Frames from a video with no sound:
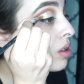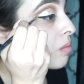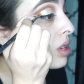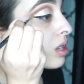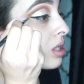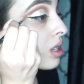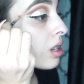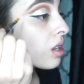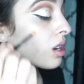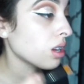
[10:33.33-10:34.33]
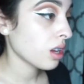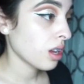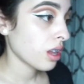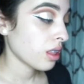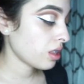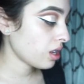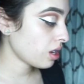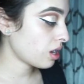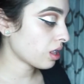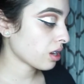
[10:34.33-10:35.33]
mix in the
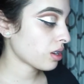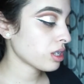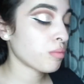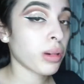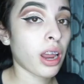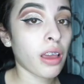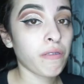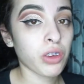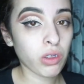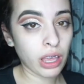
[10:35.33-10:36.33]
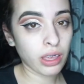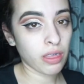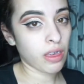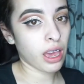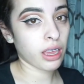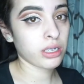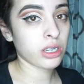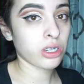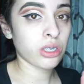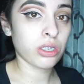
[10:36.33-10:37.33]
glitters, but I feel like that
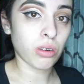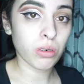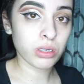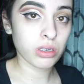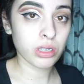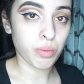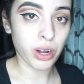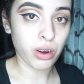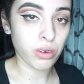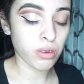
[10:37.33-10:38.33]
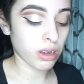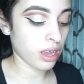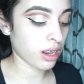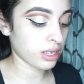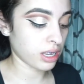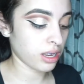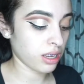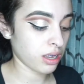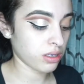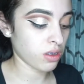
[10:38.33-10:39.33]
dulls the sparkle and
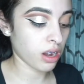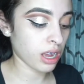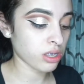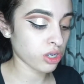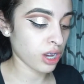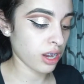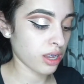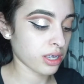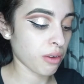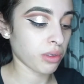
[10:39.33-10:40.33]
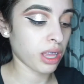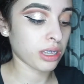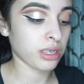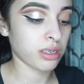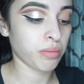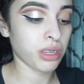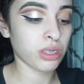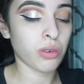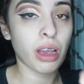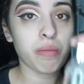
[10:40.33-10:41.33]
it's not as shiny as I would like it to be. So I